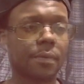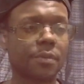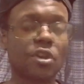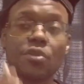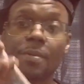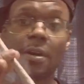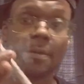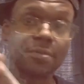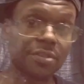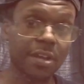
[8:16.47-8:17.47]
So you
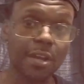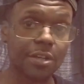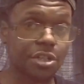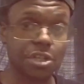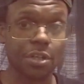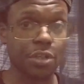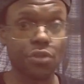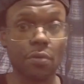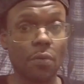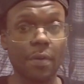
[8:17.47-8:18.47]
become scared of shit that
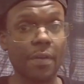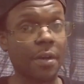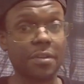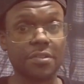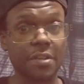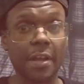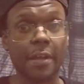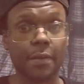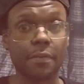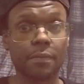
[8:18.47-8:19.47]
you don't even understand.